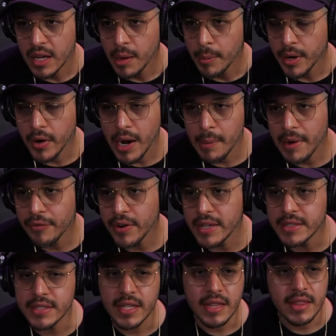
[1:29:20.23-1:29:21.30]
But all right, my
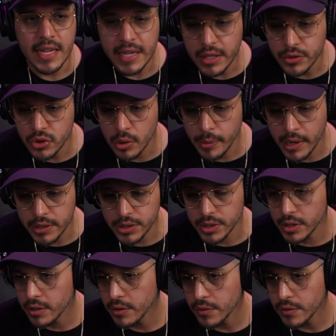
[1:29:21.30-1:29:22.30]
friends, thank you so much